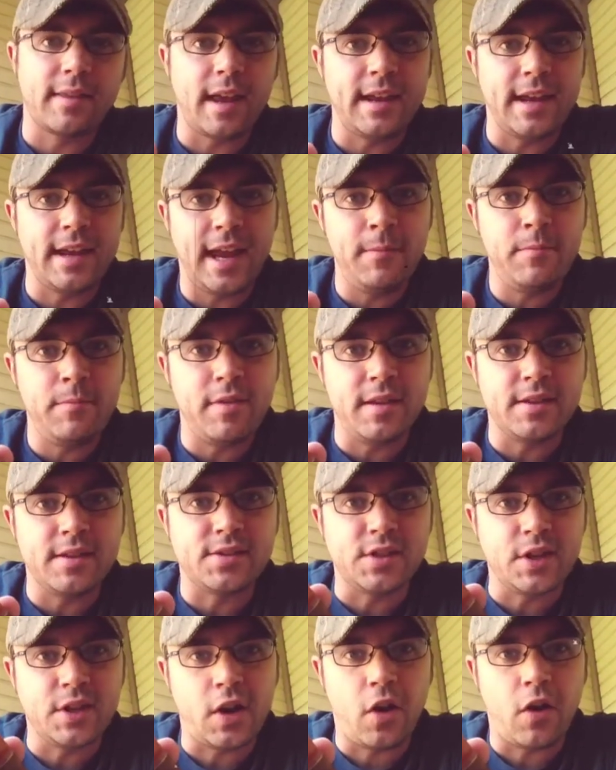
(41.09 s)
they named
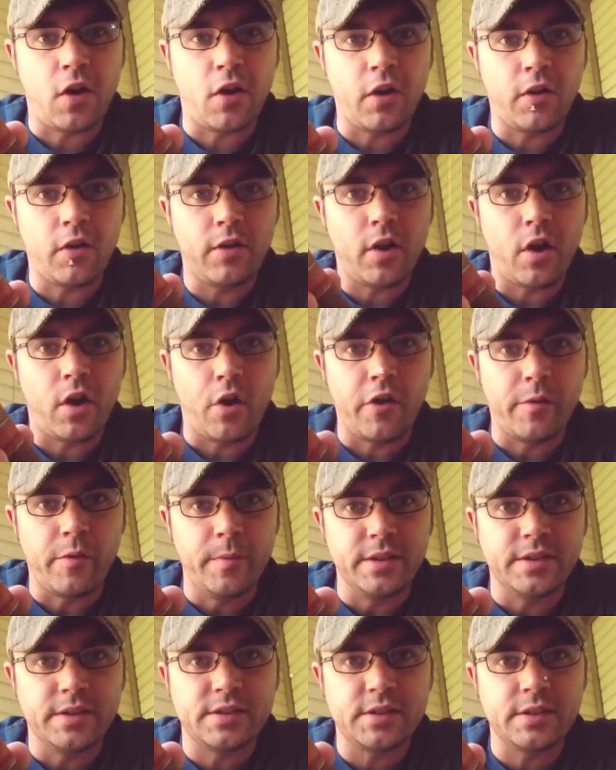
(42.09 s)
this cigar the
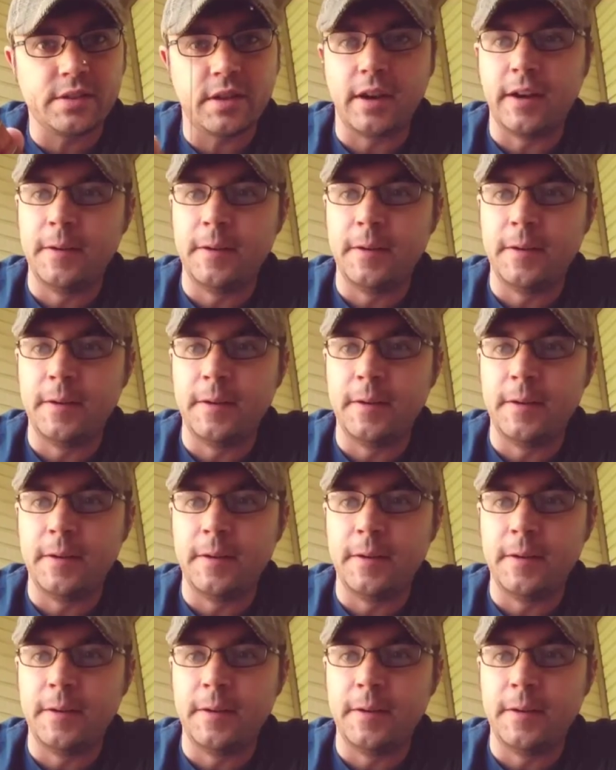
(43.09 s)
Artemis.